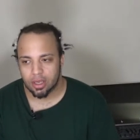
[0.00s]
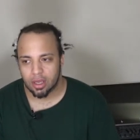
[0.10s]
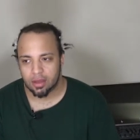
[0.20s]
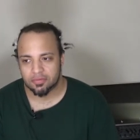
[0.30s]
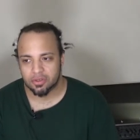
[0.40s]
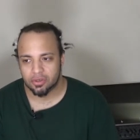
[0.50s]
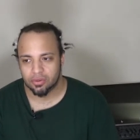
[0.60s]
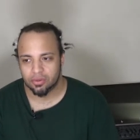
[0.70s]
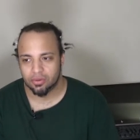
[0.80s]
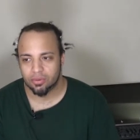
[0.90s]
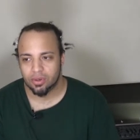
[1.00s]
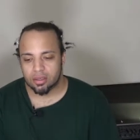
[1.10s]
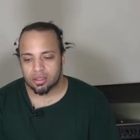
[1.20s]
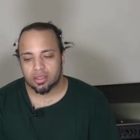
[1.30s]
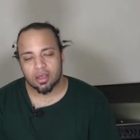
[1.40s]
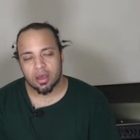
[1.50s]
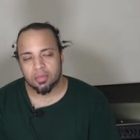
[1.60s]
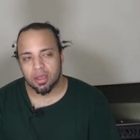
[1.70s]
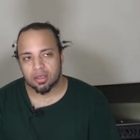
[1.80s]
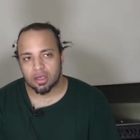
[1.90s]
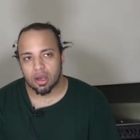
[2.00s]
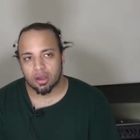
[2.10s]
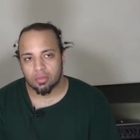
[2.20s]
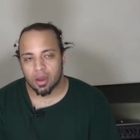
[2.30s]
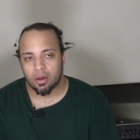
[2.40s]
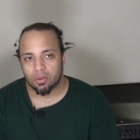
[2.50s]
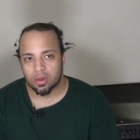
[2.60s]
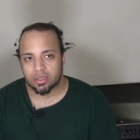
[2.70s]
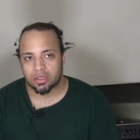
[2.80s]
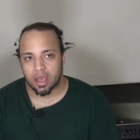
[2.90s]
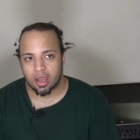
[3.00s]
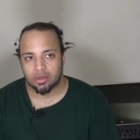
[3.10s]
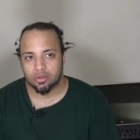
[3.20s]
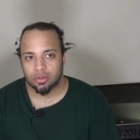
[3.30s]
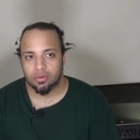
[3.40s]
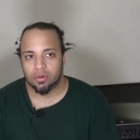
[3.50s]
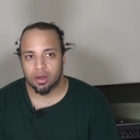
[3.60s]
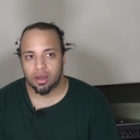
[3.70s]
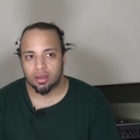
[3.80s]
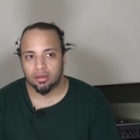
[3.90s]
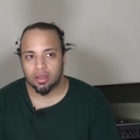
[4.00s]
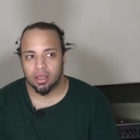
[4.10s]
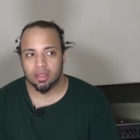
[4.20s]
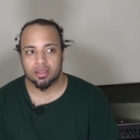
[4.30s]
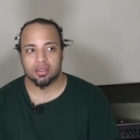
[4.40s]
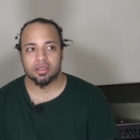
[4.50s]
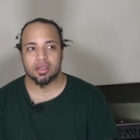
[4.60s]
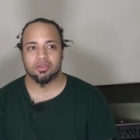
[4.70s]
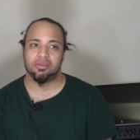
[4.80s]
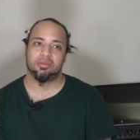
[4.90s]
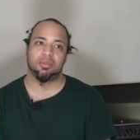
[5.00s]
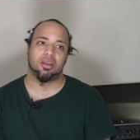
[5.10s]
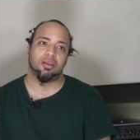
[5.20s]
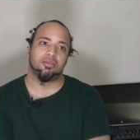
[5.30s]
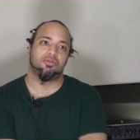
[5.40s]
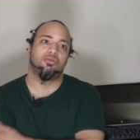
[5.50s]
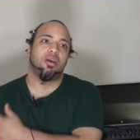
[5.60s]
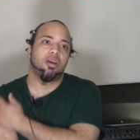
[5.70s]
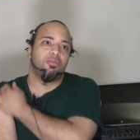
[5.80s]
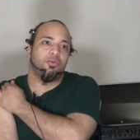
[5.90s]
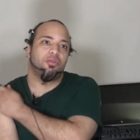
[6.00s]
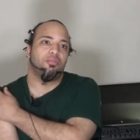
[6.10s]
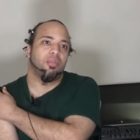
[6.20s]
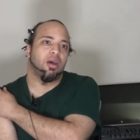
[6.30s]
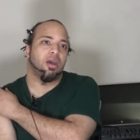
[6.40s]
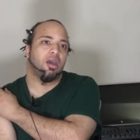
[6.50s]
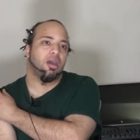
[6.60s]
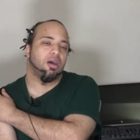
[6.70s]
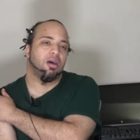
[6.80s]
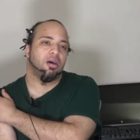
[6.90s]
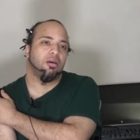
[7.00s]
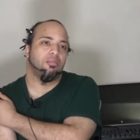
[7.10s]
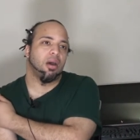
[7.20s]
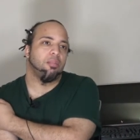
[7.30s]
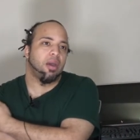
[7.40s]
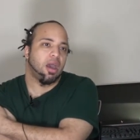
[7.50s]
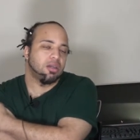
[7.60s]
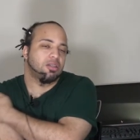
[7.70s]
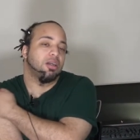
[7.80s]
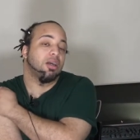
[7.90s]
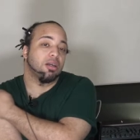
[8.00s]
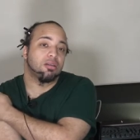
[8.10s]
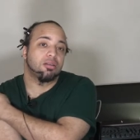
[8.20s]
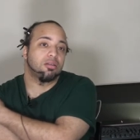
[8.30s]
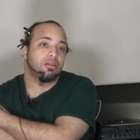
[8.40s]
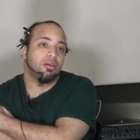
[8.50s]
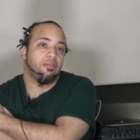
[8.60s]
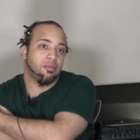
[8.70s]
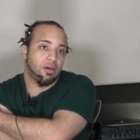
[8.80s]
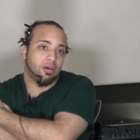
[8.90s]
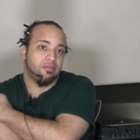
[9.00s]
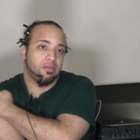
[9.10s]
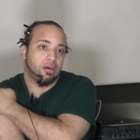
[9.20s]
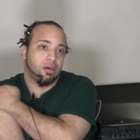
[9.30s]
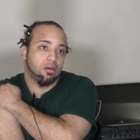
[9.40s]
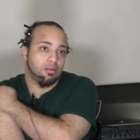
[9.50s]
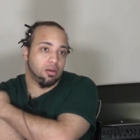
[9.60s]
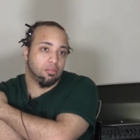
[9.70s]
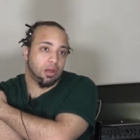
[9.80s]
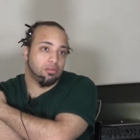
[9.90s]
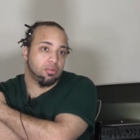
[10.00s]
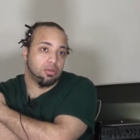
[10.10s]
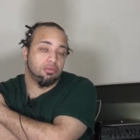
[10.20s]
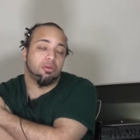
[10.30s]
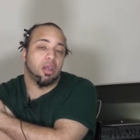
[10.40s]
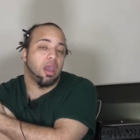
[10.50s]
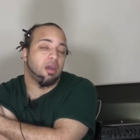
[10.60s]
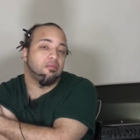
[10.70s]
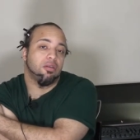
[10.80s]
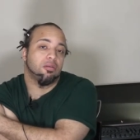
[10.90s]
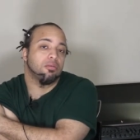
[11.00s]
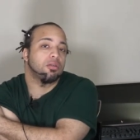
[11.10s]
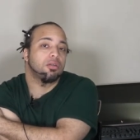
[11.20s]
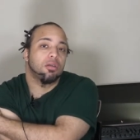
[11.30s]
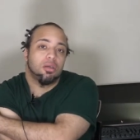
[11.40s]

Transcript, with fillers: have to stop and talk about what's actually going on. And this is actually something I tried with my uh, my past ex of uh, about two and a half years.